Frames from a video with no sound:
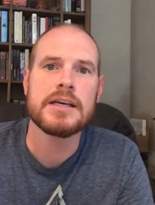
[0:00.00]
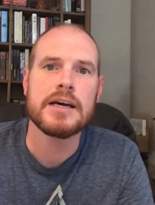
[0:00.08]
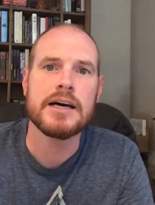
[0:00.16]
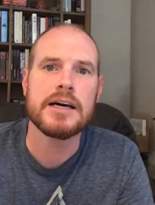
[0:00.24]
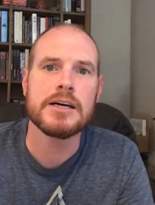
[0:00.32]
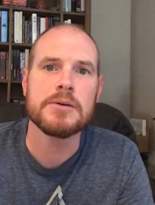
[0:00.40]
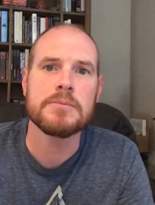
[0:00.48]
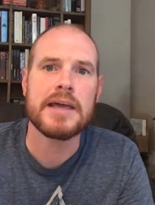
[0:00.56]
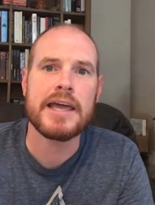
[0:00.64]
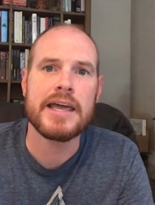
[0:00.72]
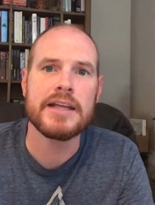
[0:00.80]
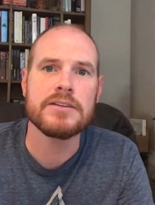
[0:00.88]

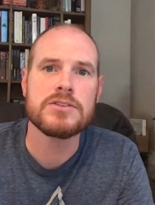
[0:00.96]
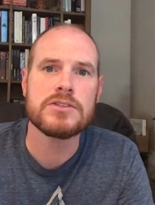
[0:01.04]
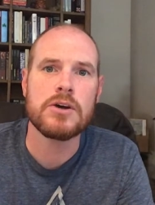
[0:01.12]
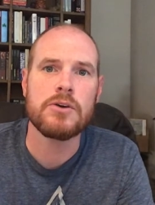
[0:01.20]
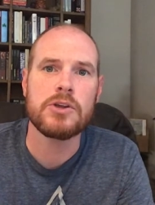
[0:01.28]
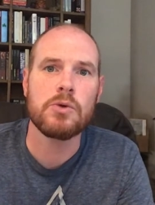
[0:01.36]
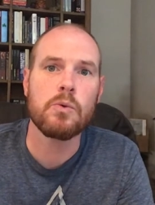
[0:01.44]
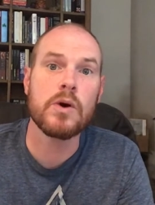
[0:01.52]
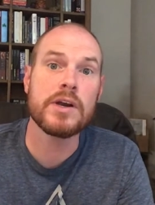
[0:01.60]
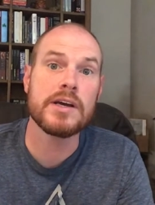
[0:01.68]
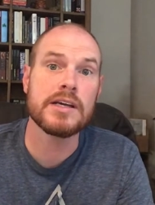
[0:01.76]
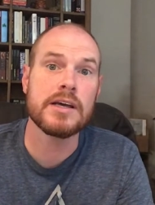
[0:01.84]
And so you
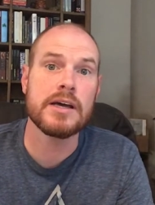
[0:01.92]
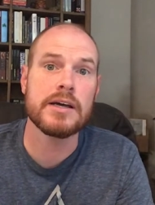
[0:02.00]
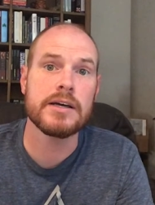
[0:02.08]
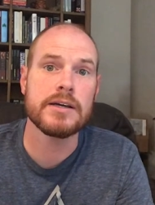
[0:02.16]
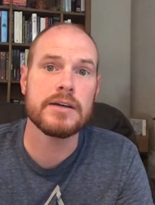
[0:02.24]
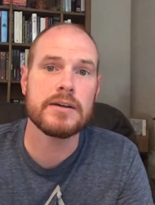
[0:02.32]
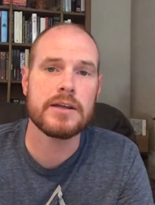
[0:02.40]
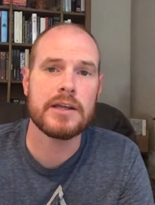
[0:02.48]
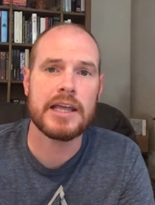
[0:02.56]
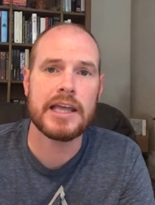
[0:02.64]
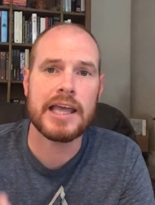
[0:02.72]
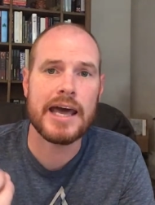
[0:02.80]
want to,
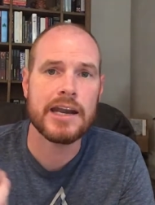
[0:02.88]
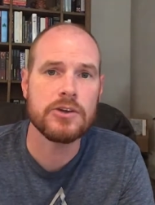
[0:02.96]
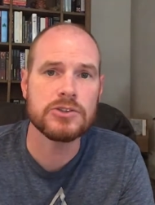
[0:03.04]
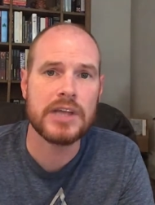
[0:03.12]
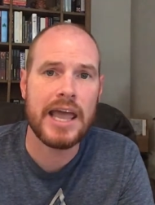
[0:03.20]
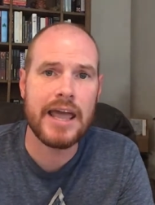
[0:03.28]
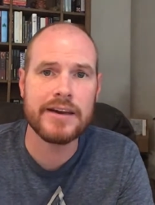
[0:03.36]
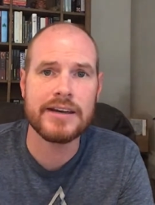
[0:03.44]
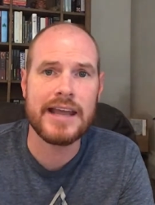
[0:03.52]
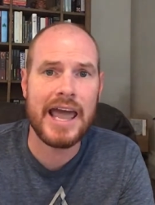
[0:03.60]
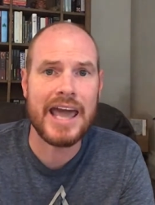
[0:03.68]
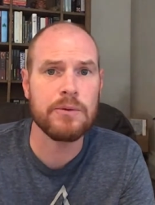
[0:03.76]
it kind of goes hand in
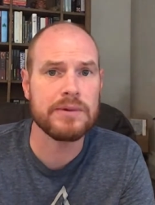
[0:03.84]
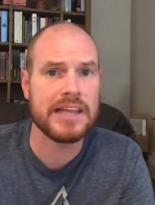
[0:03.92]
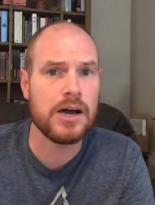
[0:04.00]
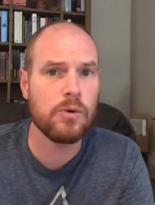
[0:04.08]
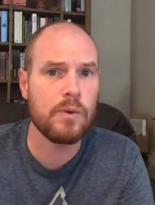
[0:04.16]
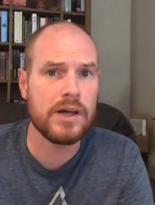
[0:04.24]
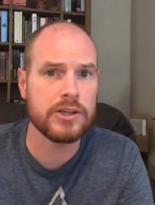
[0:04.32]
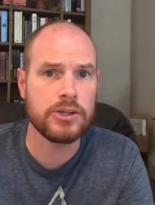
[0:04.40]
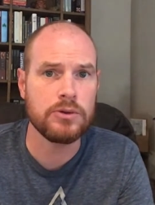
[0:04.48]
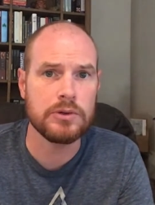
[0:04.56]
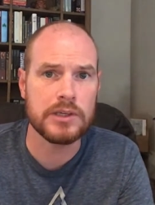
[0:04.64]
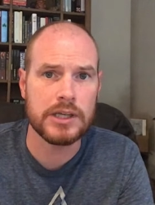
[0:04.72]
hand with how well
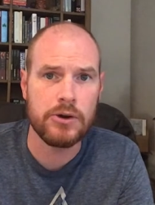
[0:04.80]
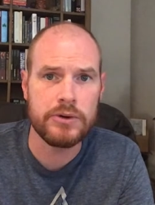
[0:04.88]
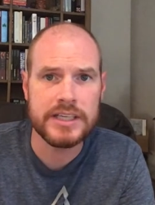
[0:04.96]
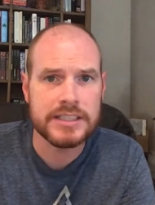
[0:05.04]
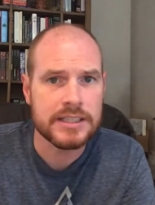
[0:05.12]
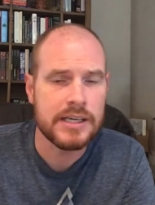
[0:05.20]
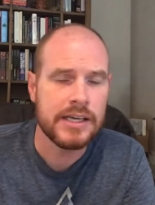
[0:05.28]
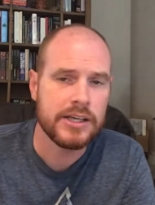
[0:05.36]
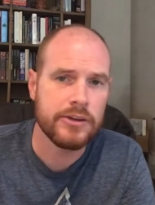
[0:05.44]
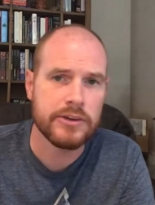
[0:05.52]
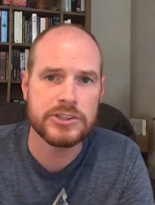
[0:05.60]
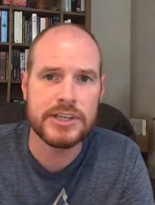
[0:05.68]
you load it.
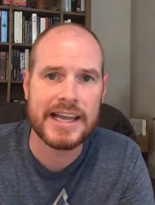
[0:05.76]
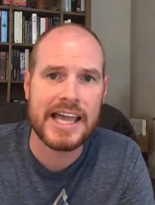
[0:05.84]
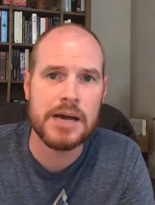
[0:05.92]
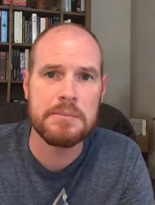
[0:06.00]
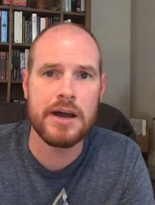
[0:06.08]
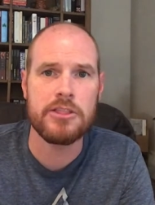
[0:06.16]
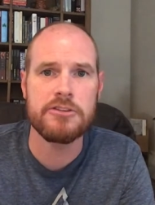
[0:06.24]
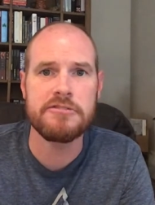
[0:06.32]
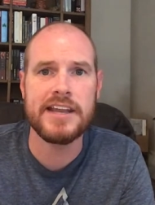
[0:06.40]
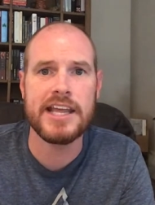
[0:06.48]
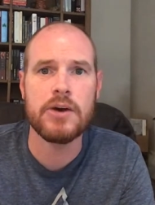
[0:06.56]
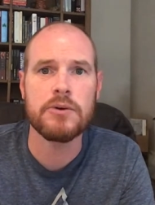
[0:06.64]
You can check out my other
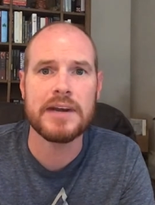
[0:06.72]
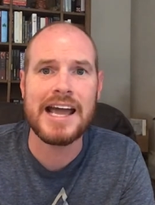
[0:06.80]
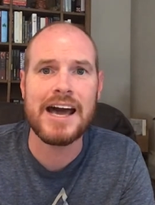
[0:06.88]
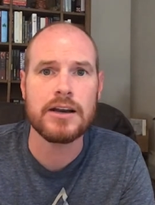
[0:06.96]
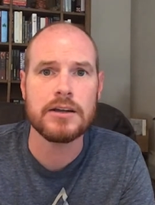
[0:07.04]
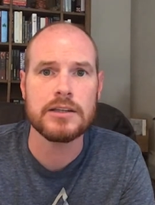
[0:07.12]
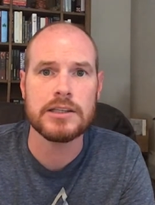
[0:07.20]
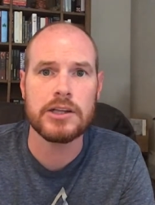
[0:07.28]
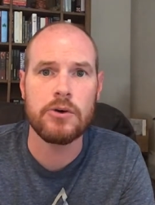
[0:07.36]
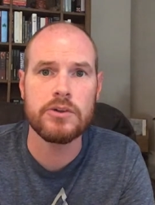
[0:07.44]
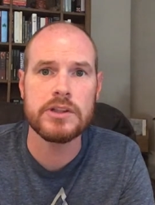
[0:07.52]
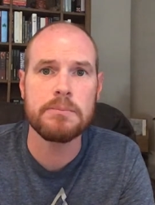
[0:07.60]
video on how to
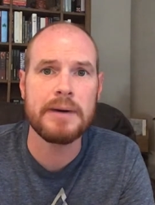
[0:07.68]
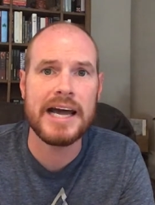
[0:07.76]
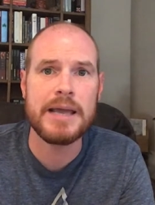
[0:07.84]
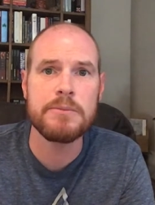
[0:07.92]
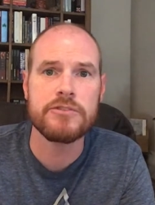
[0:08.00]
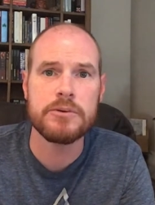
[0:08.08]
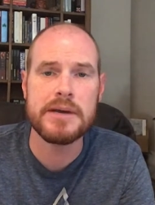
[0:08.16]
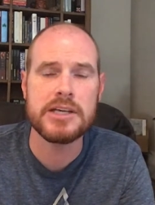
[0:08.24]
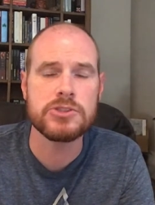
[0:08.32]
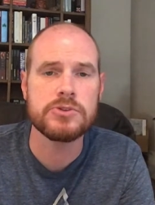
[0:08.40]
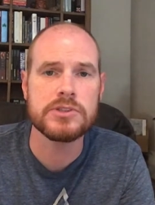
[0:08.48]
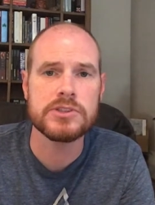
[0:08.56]
load the pipe for
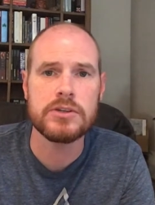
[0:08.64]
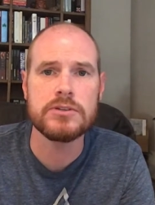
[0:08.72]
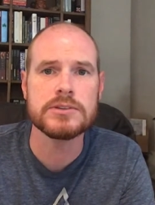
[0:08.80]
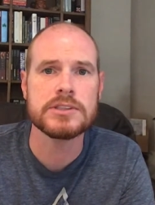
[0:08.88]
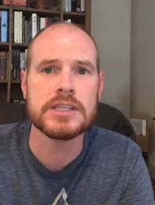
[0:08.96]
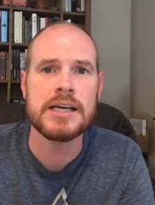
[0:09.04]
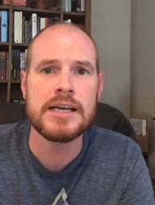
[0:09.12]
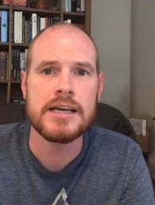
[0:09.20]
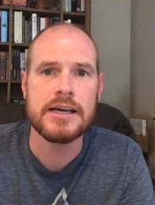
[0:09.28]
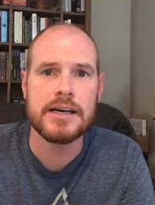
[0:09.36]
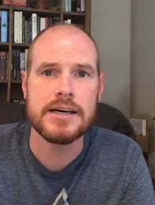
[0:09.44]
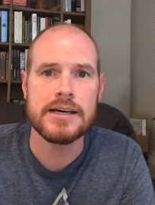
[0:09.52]
best results.
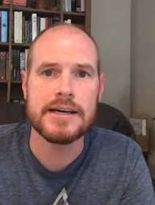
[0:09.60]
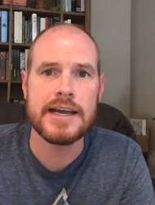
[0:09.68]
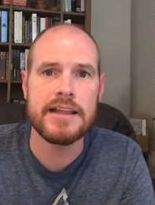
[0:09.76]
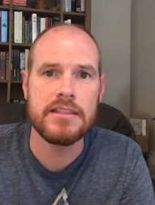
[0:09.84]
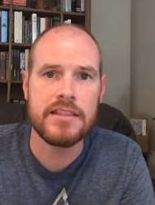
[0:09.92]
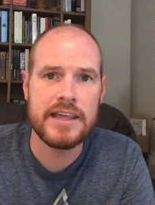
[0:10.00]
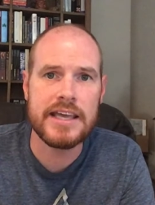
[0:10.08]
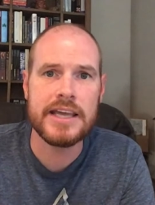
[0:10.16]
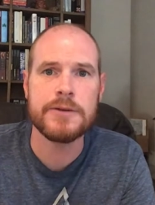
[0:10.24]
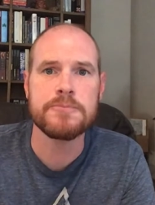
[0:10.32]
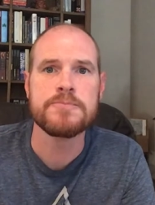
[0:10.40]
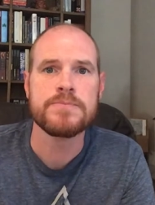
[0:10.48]
And
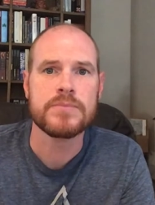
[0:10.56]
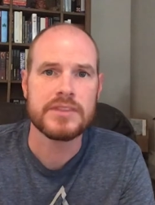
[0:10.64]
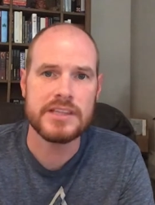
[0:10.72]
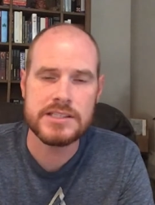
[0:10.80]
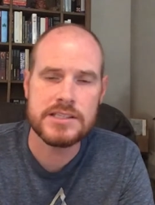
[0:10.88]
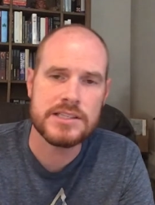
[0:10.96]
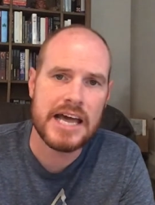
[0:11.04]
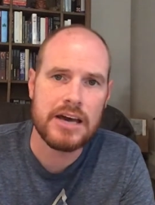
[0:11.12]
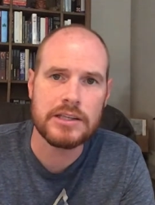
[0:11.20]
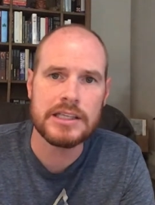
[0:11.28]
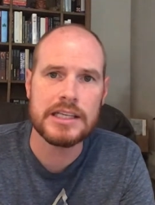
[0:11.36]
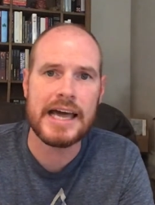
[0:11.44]
then this is how
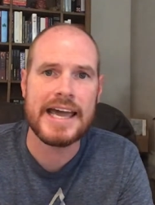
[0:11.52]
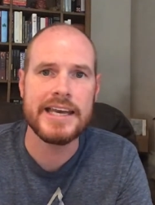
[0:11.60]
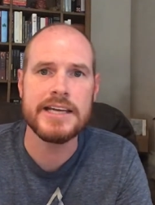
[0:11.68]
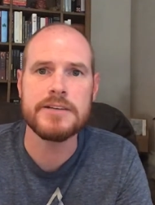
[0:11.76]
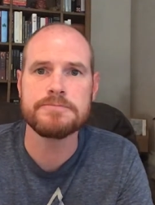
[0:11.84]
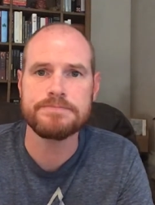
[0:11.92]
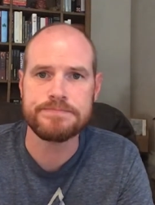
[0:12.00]
to light it.